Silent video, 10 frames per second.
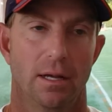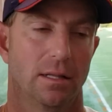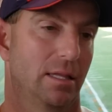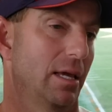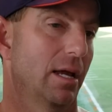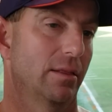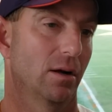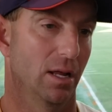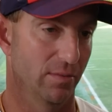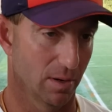then they they're
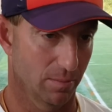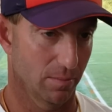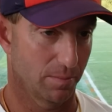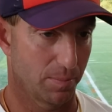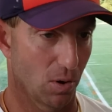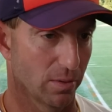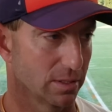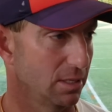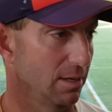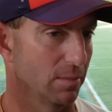leaving part of the
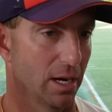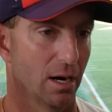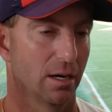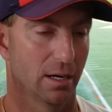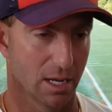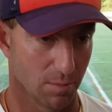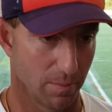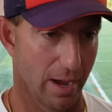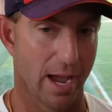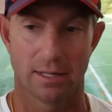team there, and then coming
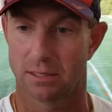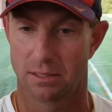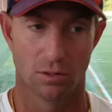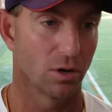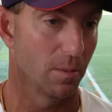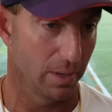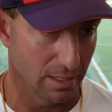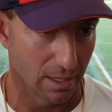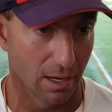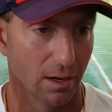back, still going to be
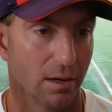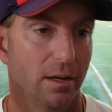there